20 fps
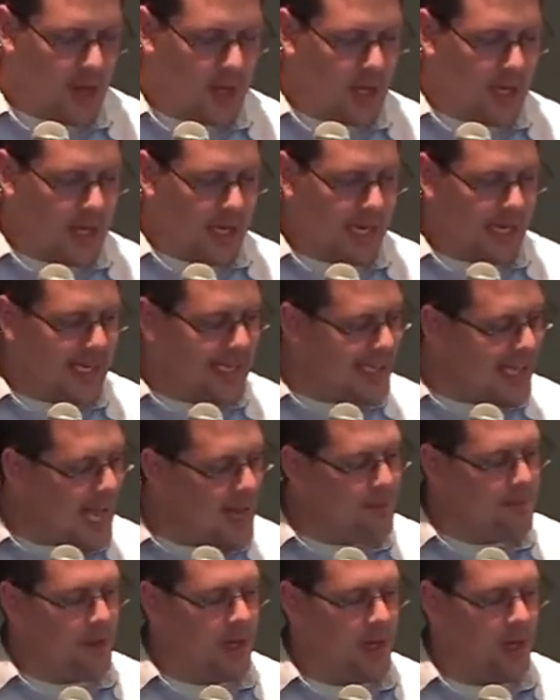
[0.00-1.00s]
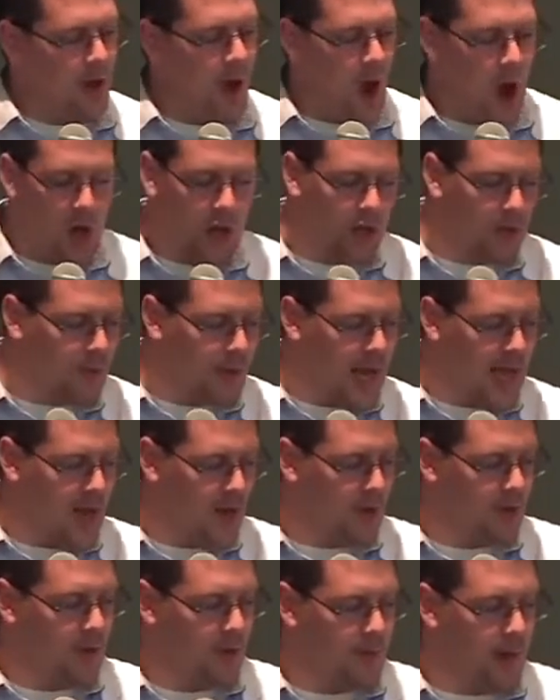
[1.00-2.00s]
"He led me all
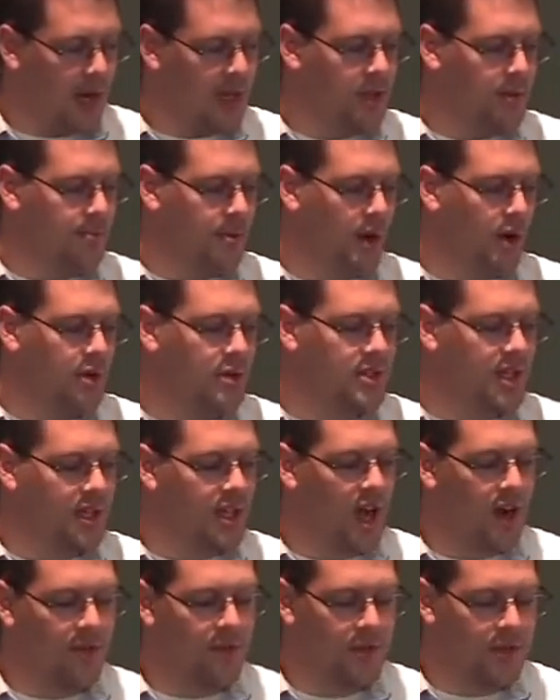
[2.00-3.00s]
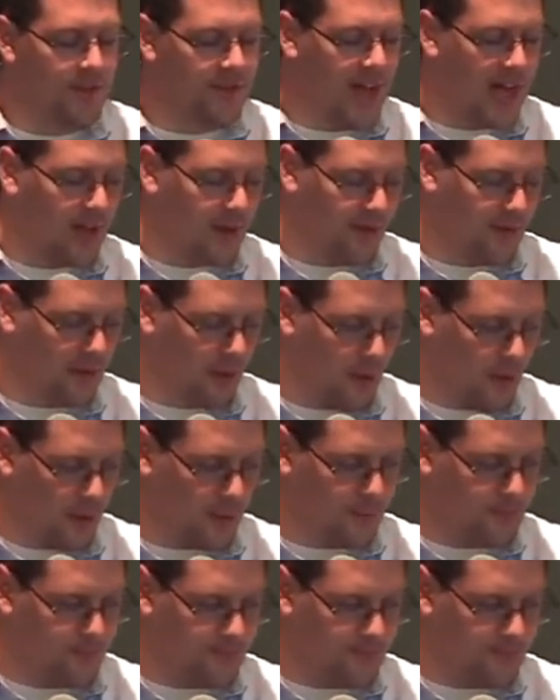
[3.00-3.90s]
around among the bones that covered the valley floor.